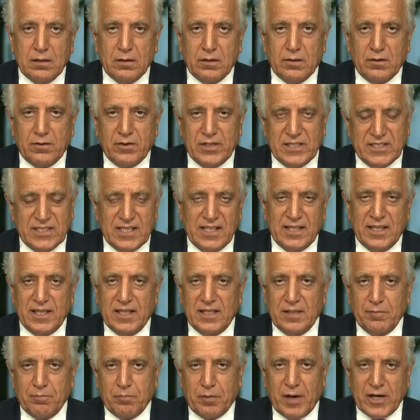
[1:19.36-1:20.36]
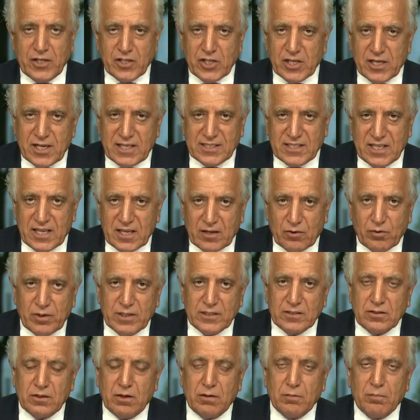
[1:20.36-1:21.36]
Recently, the pressure has
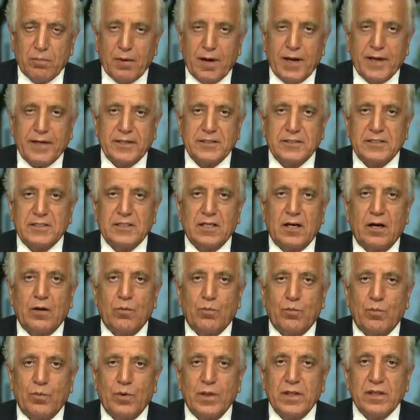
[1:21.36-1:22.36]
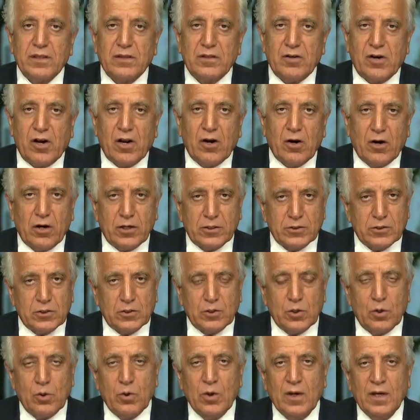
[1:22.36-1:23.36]
increased on Pakistan with regards
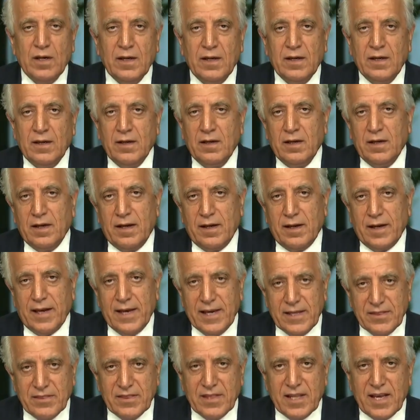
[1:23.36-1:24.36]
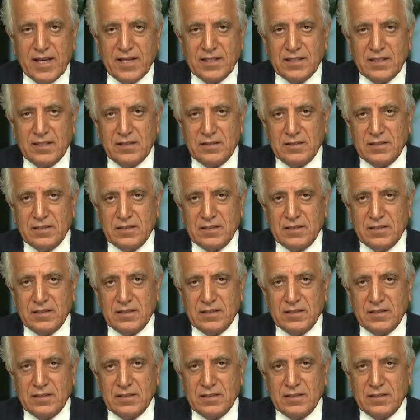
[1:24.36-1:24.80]
to ending the